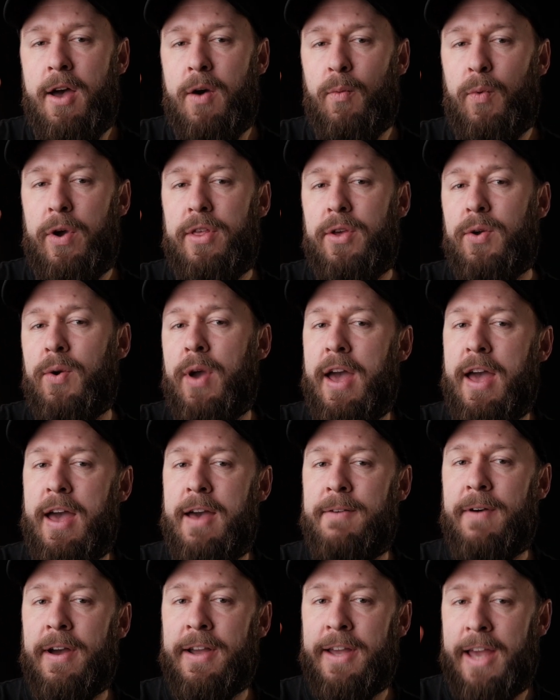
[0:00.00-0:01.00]
Whether you
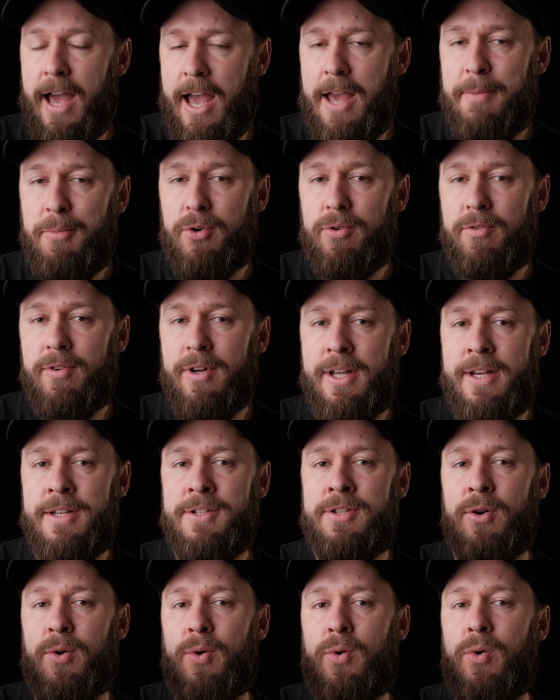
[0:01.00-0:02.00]
have a cable
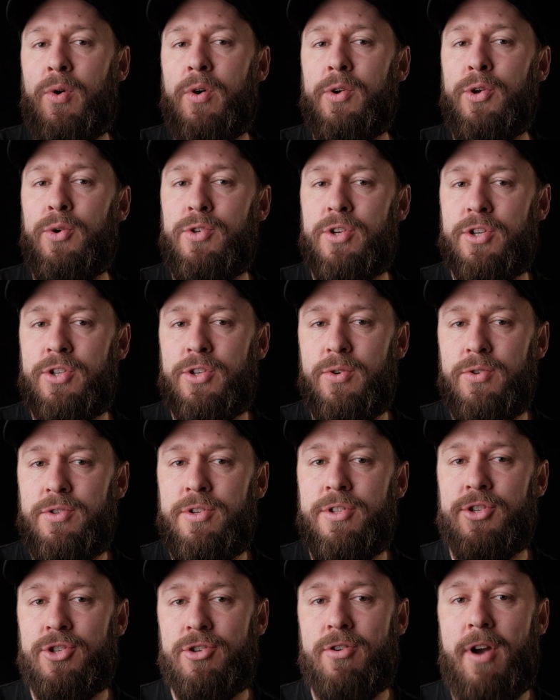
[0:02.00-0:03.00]
release or you're just
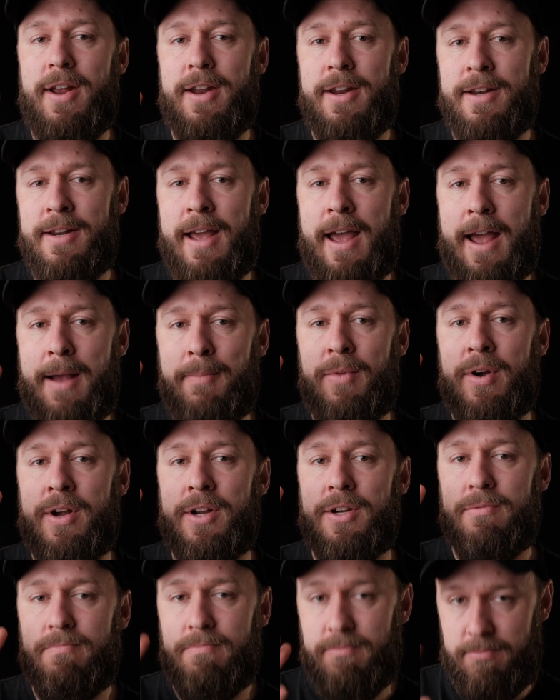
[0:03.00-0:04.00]
using a straight
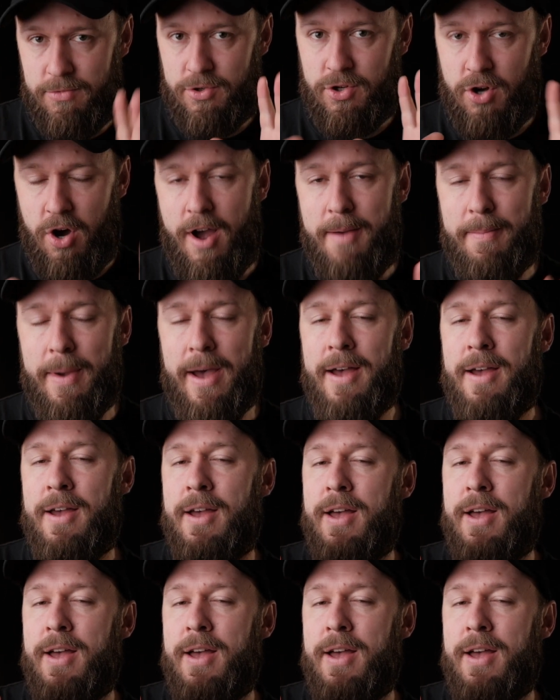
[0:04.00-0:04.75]
in-camera timer.